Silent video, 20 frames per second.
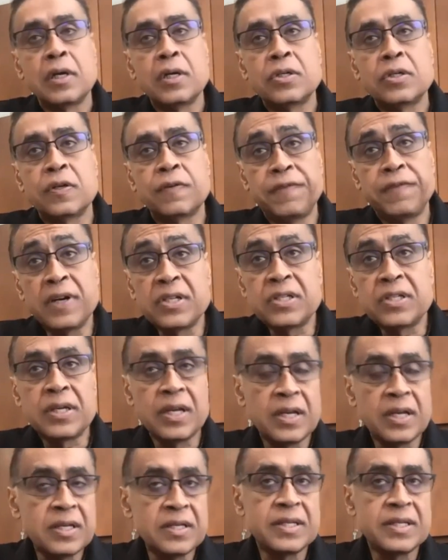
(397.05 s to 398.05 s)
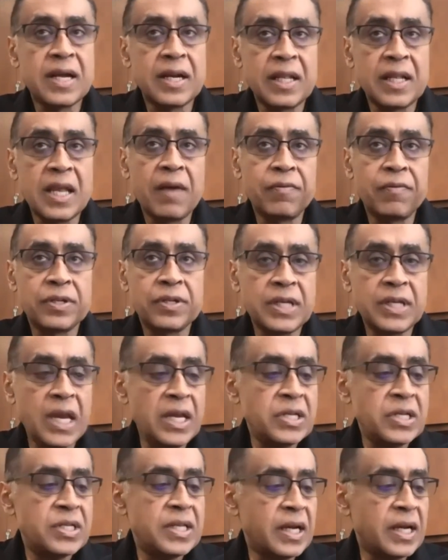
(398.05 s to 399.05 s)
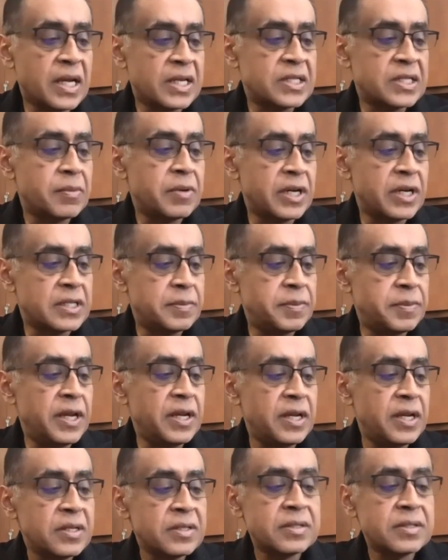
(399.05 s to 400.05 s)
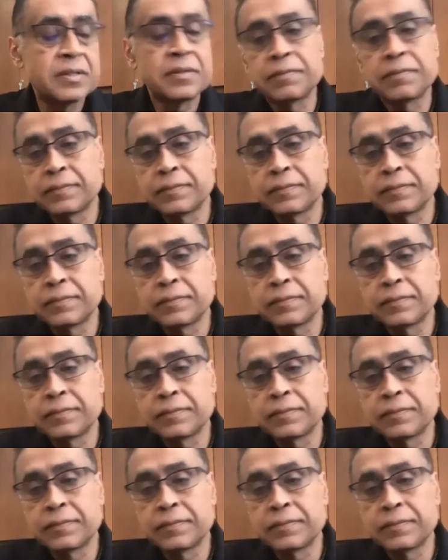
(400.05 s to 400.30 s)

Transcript: The first is that they have to change the customer experience,